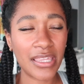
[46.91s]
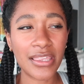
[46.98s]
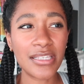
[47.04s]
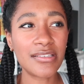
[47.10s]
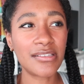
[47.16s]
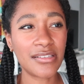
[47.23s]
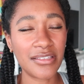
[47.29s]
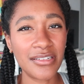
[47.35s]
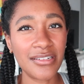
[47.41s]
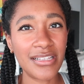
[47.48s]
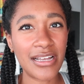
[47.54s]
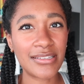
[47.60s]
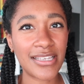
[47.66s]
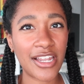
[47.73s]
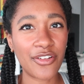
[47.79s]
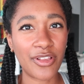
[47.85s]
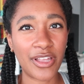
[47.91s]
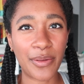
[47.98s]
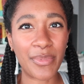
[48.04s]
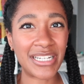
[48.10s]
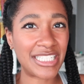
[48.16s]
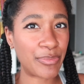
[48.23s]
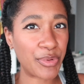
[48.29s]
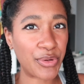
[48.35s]
This is a little outside of like
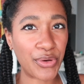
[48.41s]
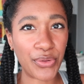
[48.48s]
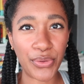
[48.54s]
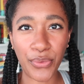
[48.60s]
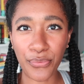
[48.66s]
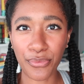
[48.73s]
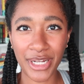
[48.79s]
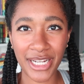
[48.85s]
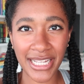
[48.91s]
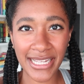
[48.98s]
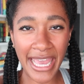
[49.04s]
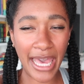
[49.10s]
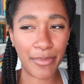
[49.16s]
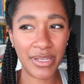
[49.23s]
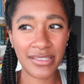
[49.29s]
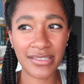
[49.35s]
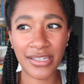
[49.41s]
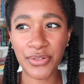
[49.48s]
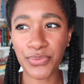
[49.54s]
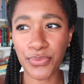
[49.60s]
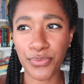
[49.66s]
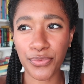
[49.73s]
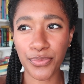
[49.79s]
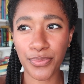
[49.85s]
my typical reading habits. I
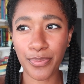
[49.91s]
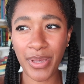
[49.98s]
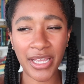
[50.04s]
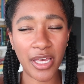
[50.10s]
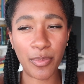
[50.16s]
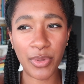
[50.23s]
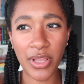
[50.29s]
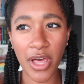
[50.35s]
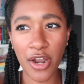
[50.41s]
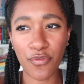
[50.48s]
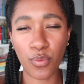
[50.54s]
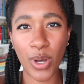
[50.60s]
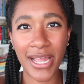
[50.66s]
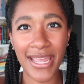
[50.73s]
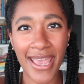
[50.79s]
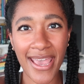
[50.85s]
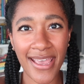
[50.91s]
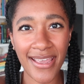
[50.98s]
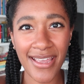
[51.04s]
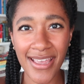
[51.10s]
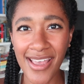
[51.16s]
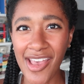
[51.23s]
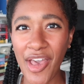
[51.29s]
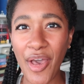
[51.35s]
don't pick up a lot of
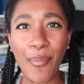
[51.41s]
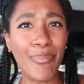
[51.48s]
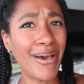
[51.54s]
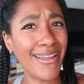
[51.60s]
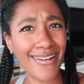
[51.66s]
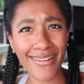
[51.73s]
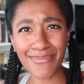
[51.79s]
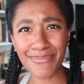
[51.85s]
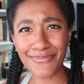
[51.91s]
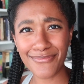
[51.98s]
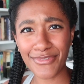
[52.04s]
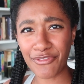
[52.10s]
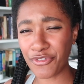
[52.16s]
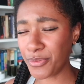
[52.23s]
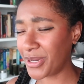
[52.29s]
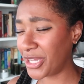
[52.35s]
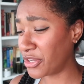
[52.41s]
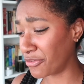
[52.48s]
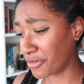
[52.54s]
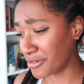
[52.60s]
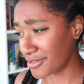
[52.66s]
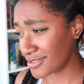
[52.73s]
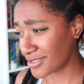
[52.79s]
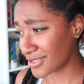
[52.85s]
YA, but for my
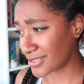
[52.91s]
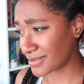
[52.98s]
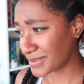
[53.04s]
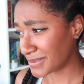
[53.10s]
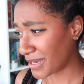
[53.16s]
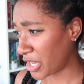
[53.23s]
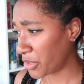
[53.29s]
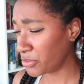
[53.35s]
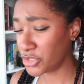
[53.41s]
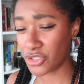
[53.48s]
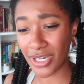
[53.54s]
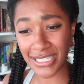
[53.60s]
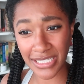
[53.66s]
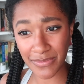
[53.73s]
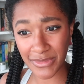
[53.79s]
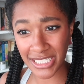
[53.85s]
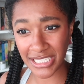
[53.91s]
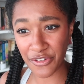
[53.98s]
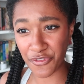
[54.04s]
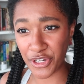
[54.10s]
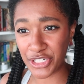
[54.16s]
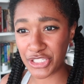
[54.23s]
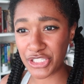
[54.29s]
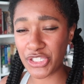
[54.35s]
girls, I will try something
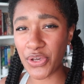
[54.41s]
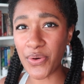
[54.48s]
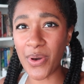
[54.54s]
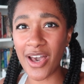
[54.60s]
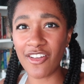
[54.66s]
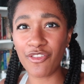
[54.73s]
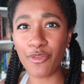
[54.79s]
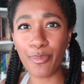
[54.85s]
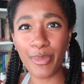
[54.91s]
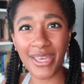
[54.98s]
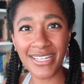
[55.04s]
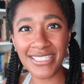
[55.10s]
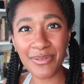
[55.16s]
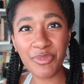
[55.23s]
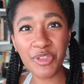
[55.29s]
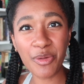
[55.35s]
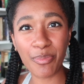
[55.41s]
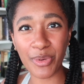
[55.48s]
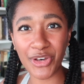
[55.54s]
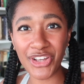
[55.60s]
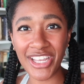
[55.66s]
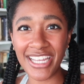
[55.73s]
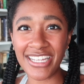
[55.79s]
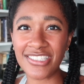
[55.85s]
different. So I've picked up the
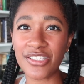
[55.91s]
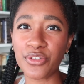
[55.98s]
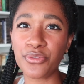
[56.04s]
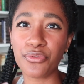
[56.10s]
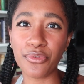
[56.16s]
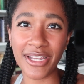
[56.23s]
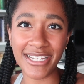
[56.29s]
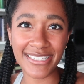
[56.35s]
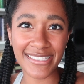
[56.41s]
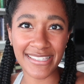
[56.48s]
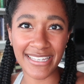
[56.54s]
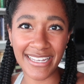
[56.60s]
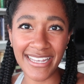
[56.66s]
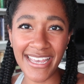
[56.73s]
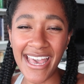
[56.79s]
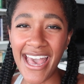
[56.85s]
book, it's Graceling.